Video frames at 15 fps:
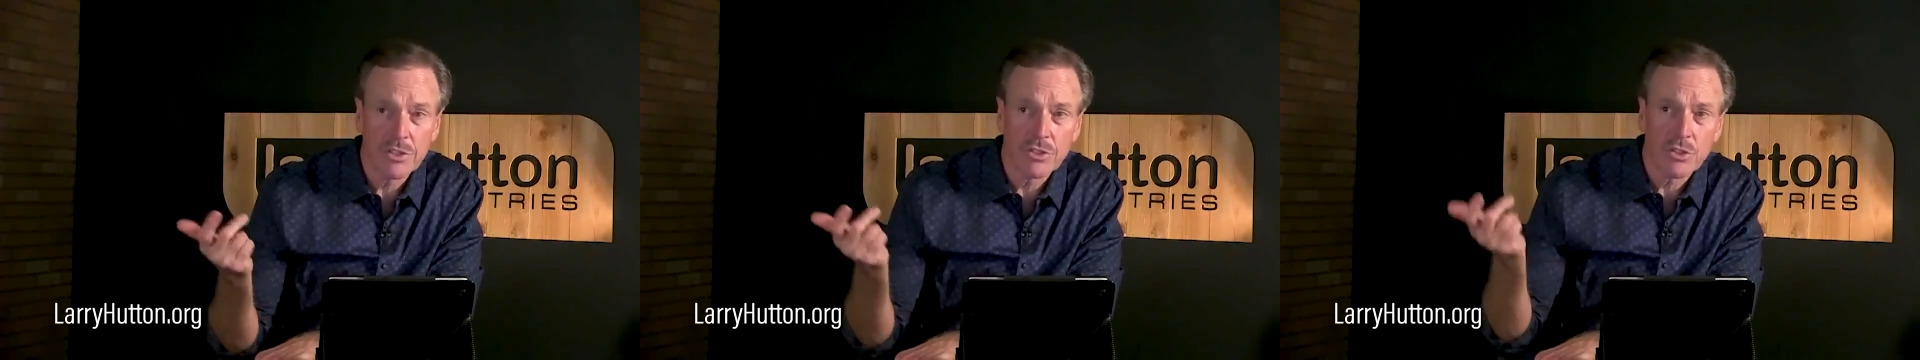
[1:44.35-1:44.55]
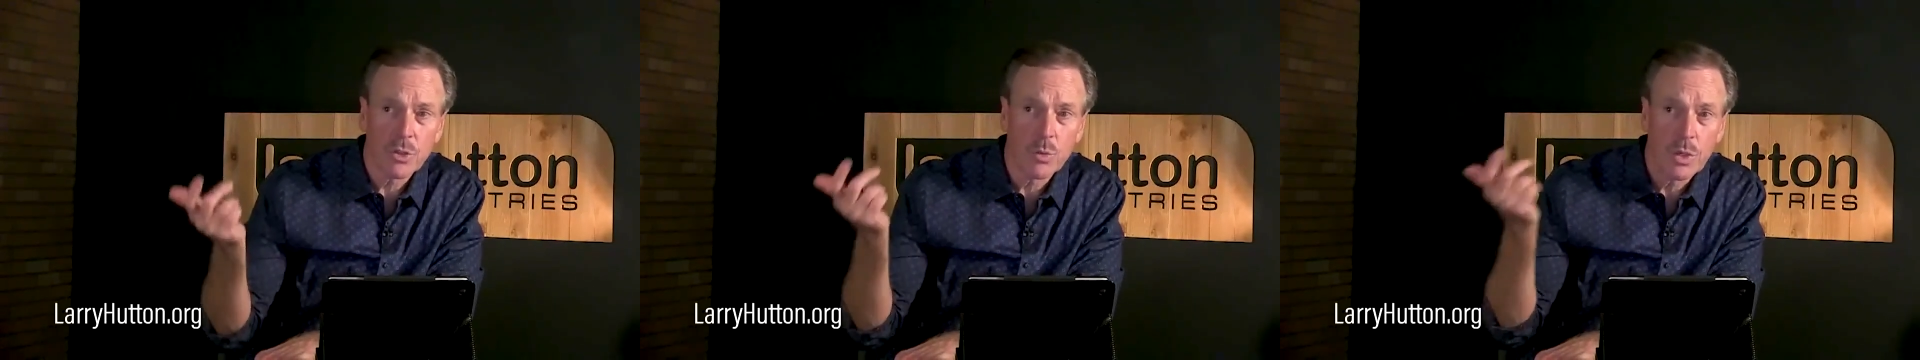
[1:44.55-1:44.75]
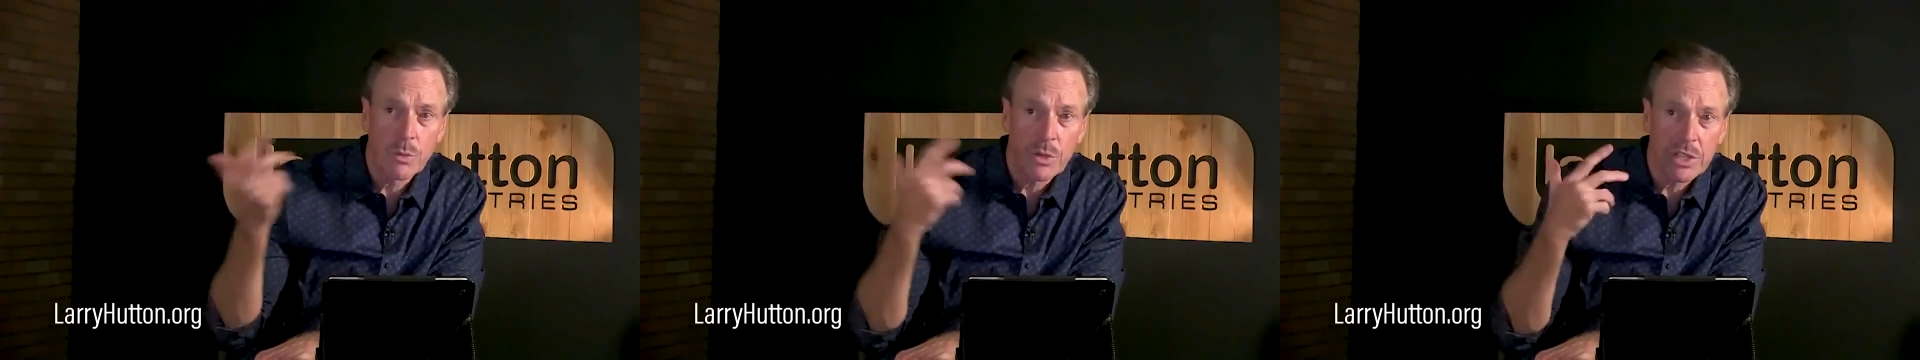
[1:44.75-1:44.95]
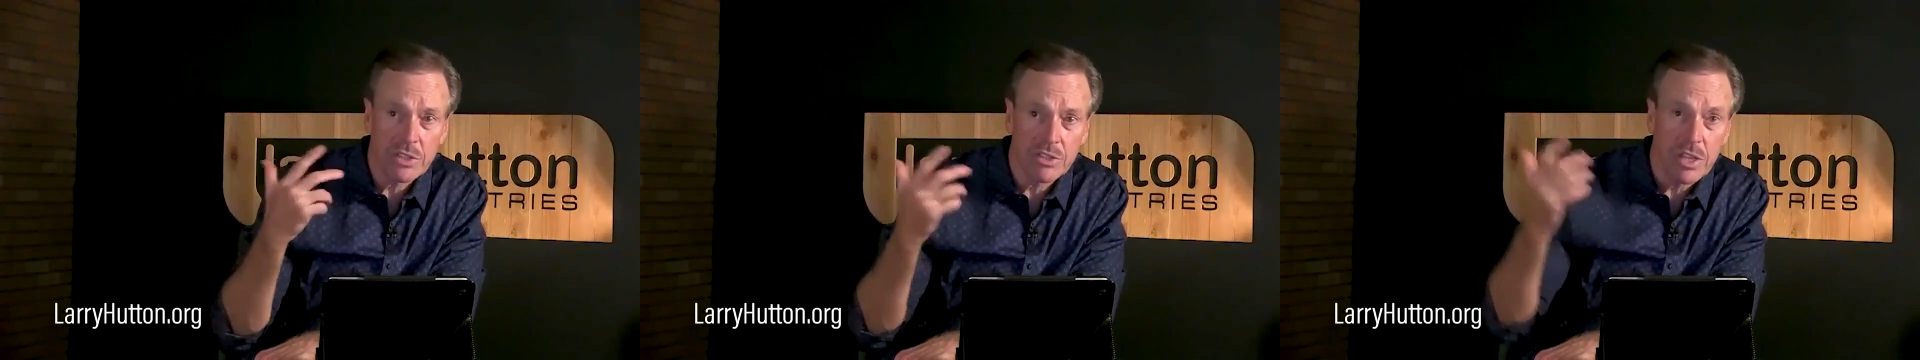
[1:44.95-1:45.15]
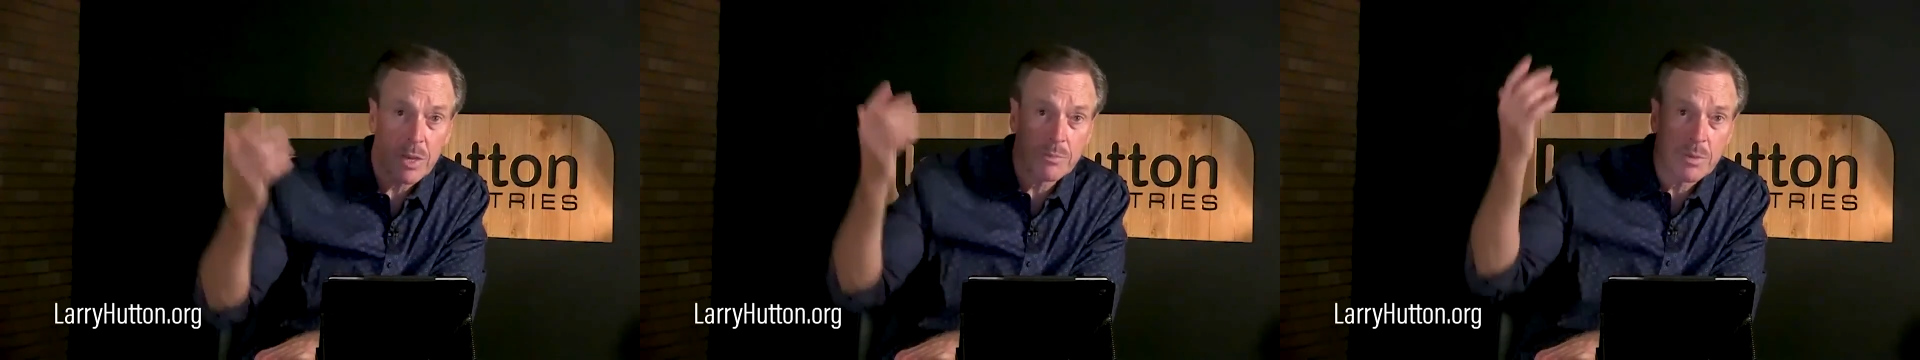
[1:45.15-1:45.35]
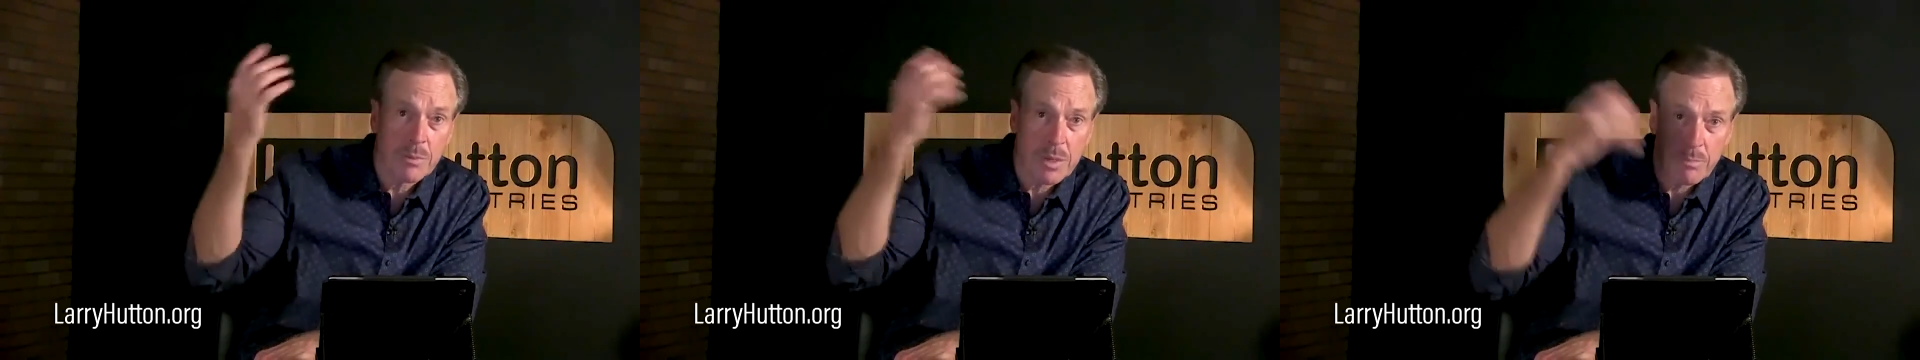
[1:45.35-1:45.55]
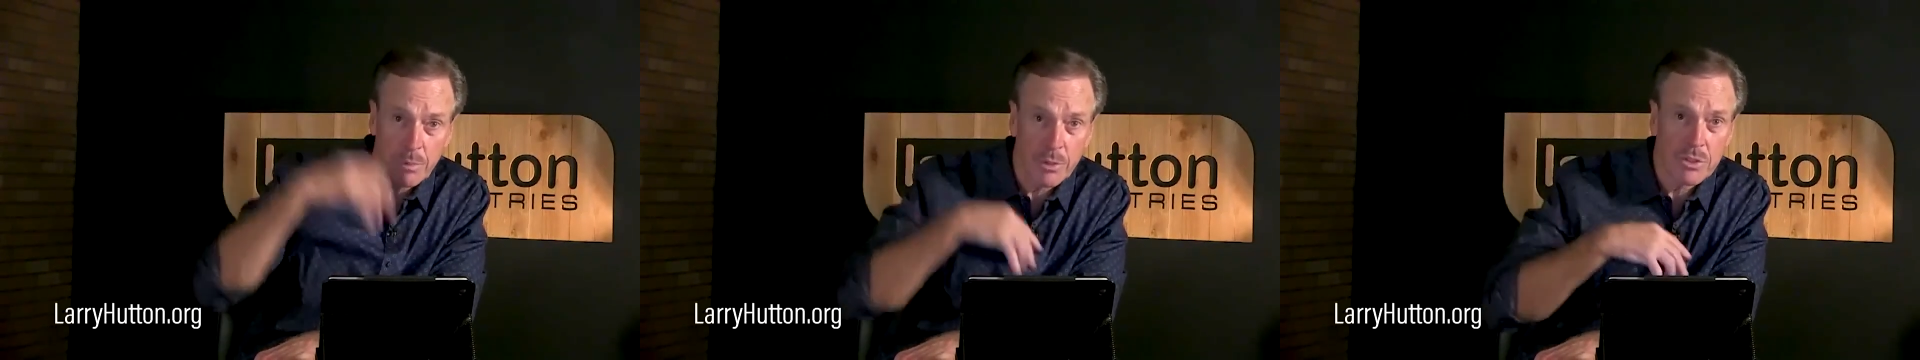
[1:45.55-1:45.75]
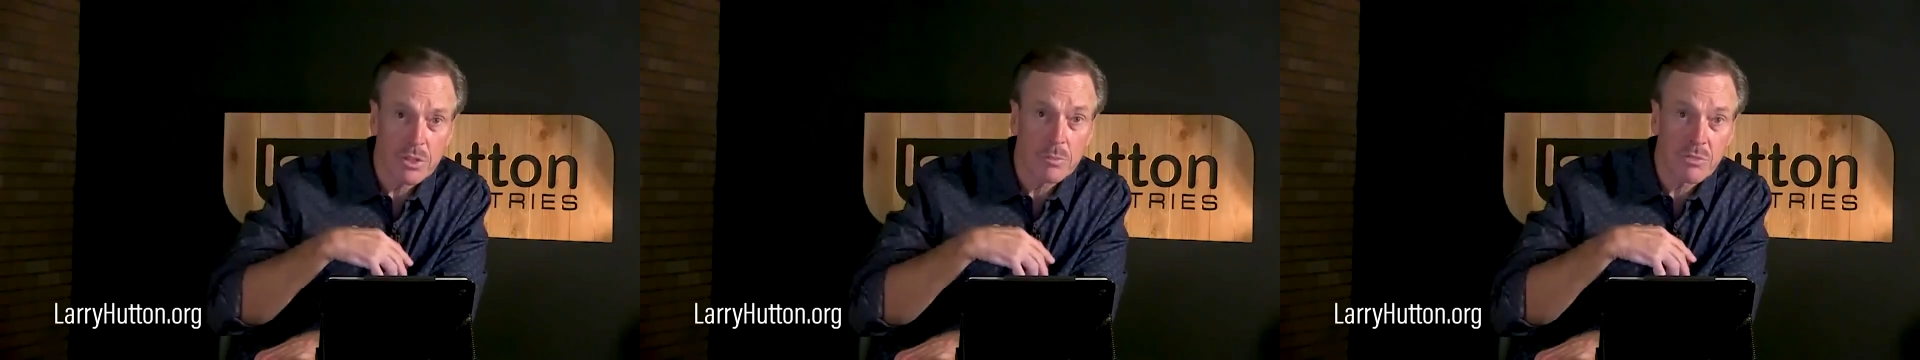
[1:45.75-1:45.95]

And so when we accept Him, He puts